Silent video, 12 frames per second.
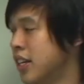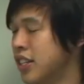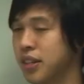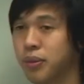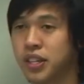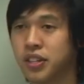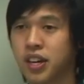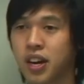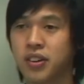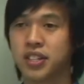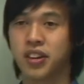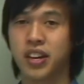So when you
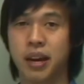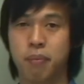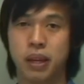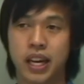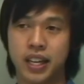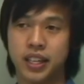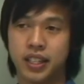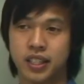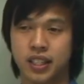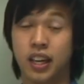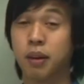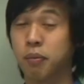go and donate blood,
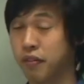um,